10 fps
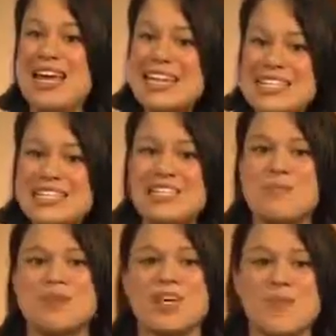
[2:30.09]
isn't
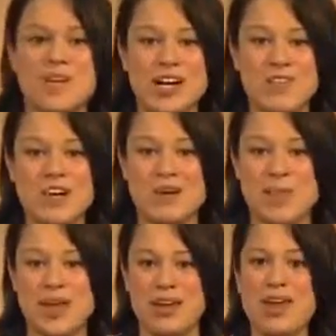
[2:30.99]
something that we're going to
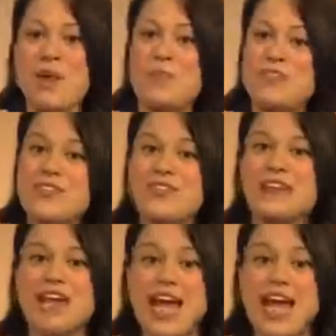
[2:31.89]
recommend. But if you're a